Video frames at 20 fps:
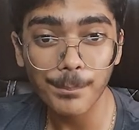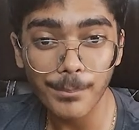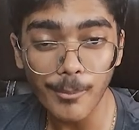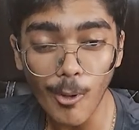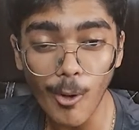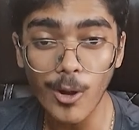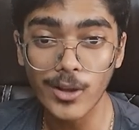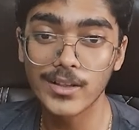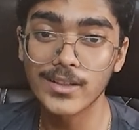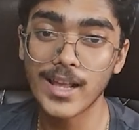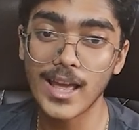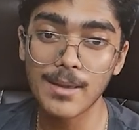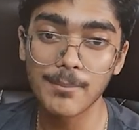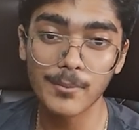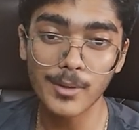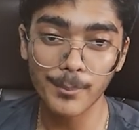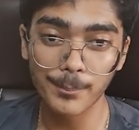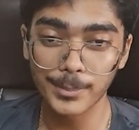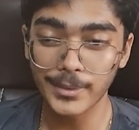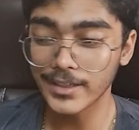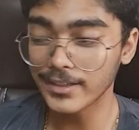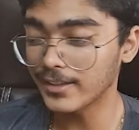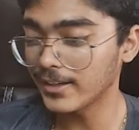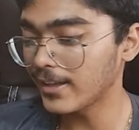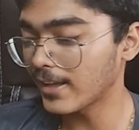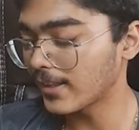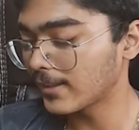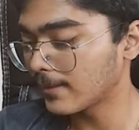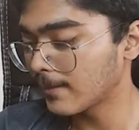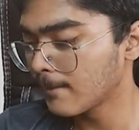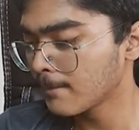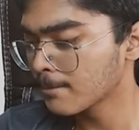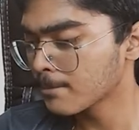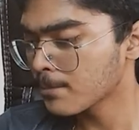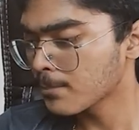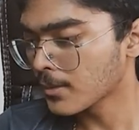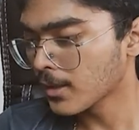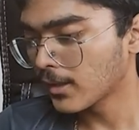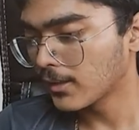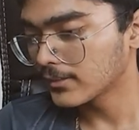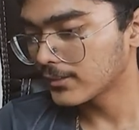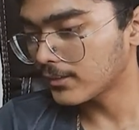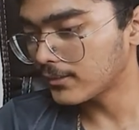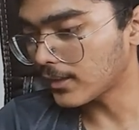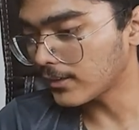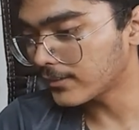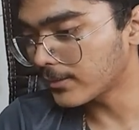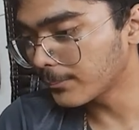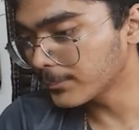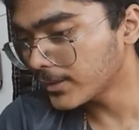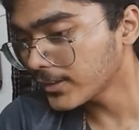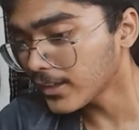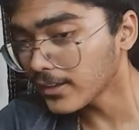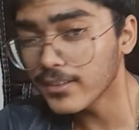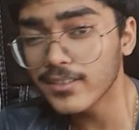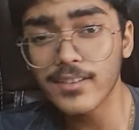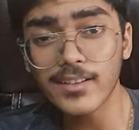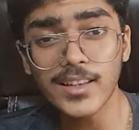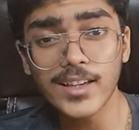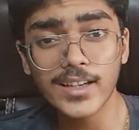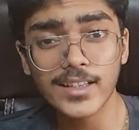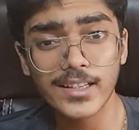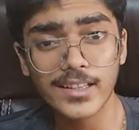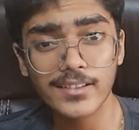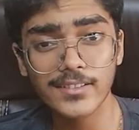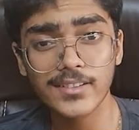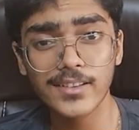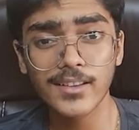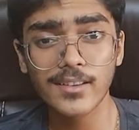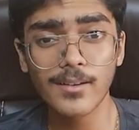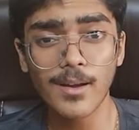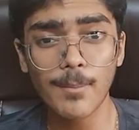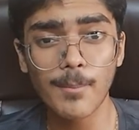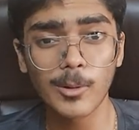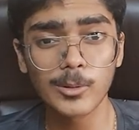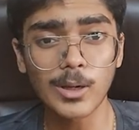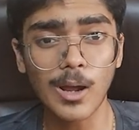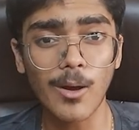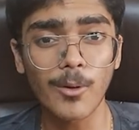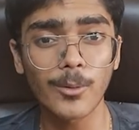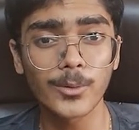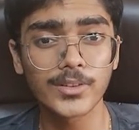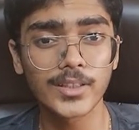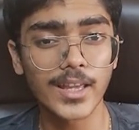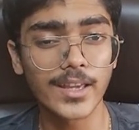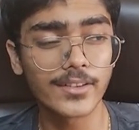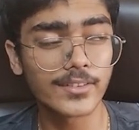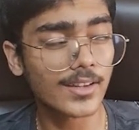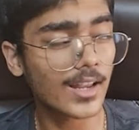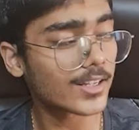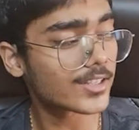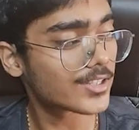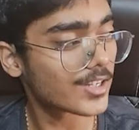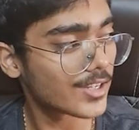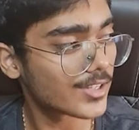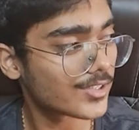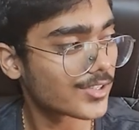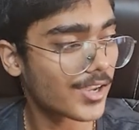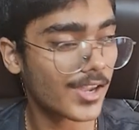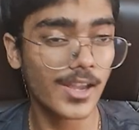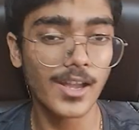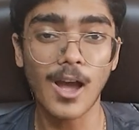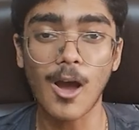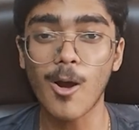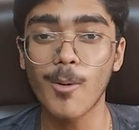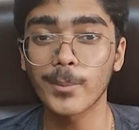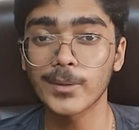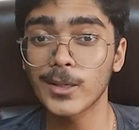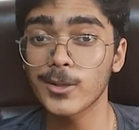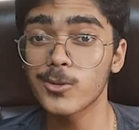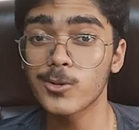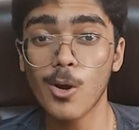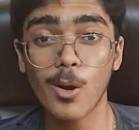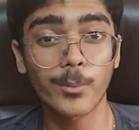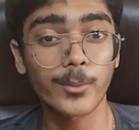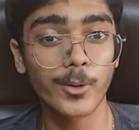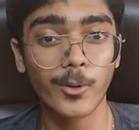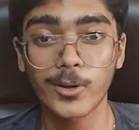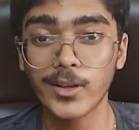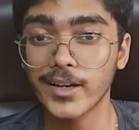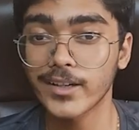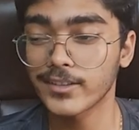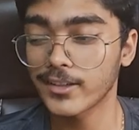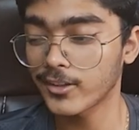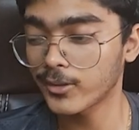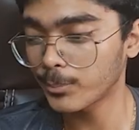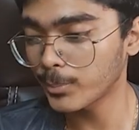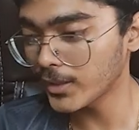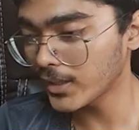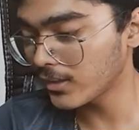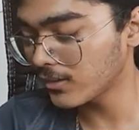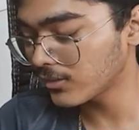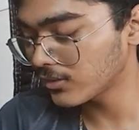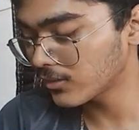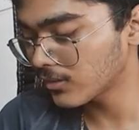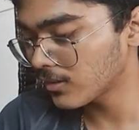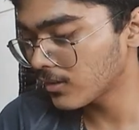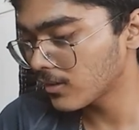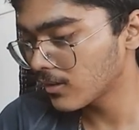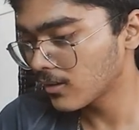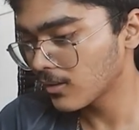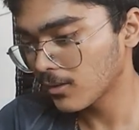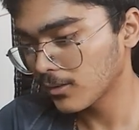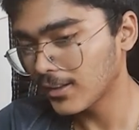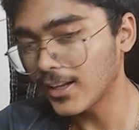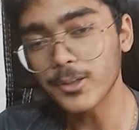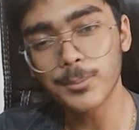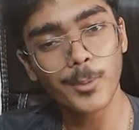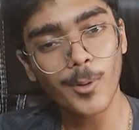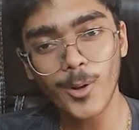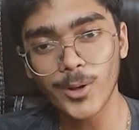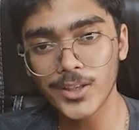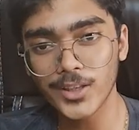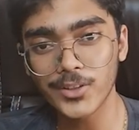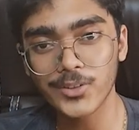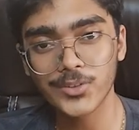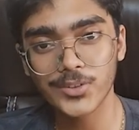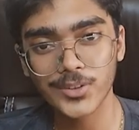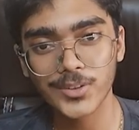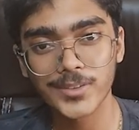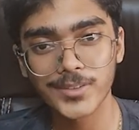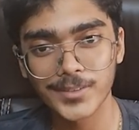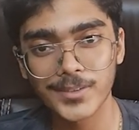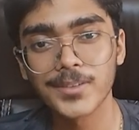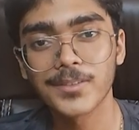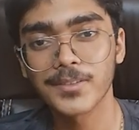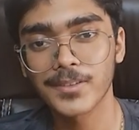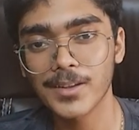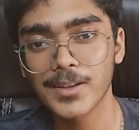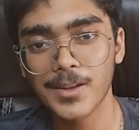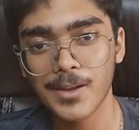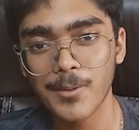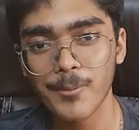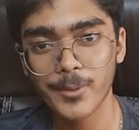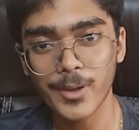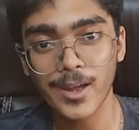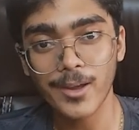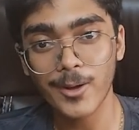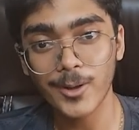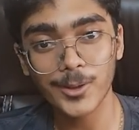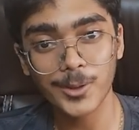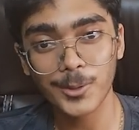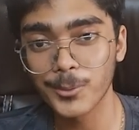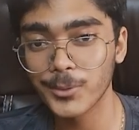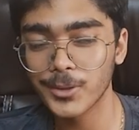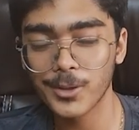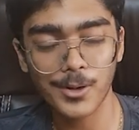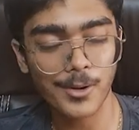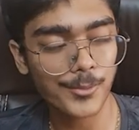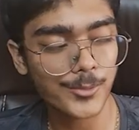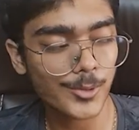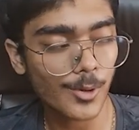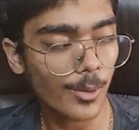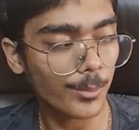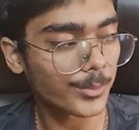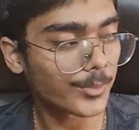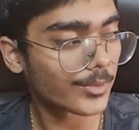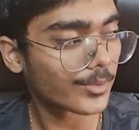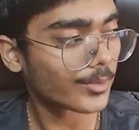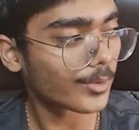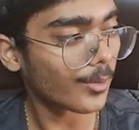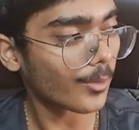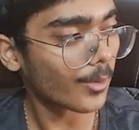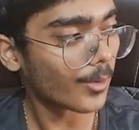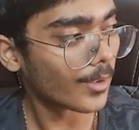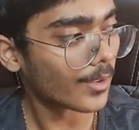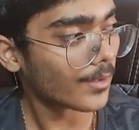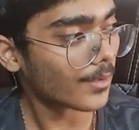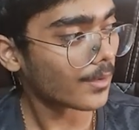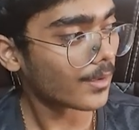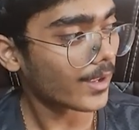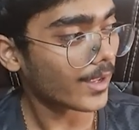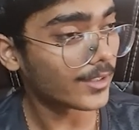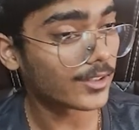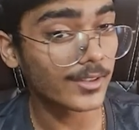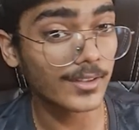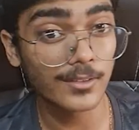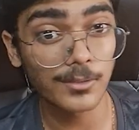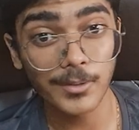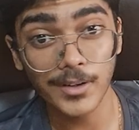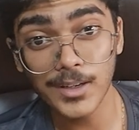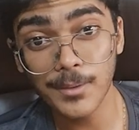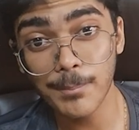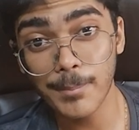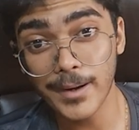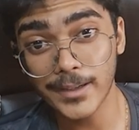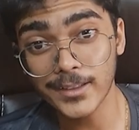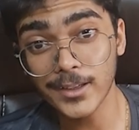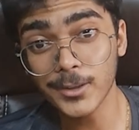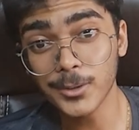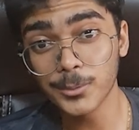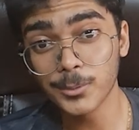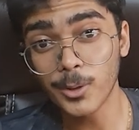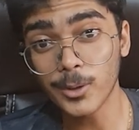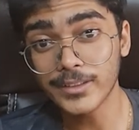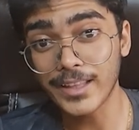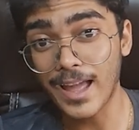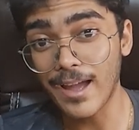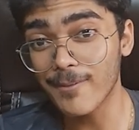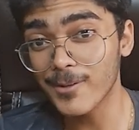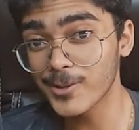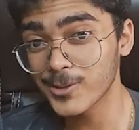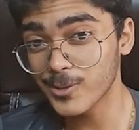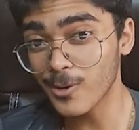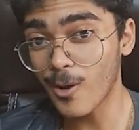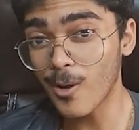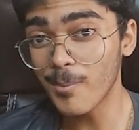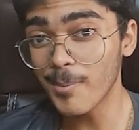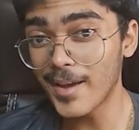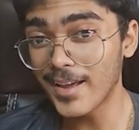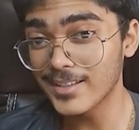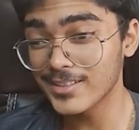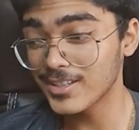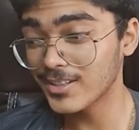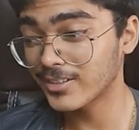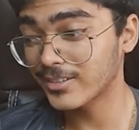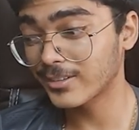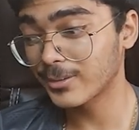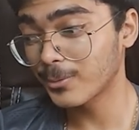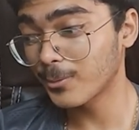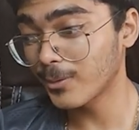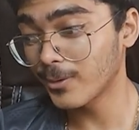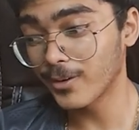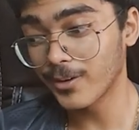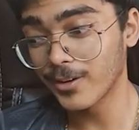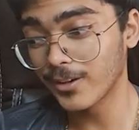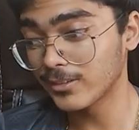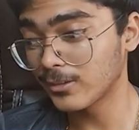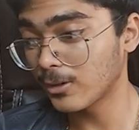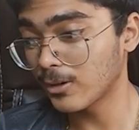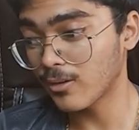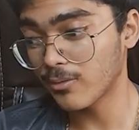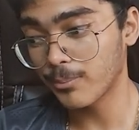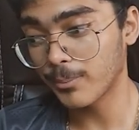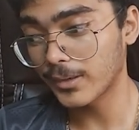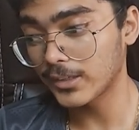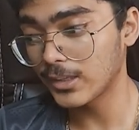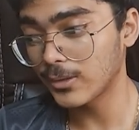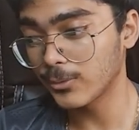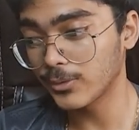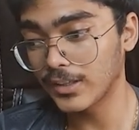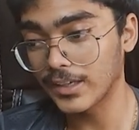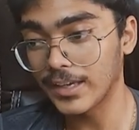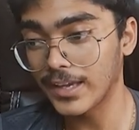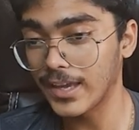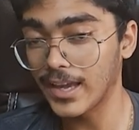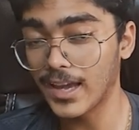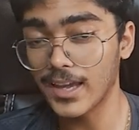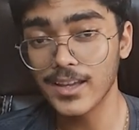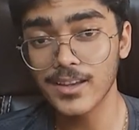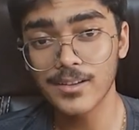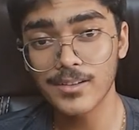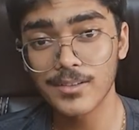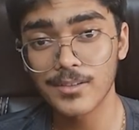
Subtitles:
all the time, completely. And that's something that's really crazy about how things are changing, how many jobs are going to get displaced. Let's be honest. We are going to lose a lot of jobs. So it's really better to not have a job and just earn a lot of money using AI,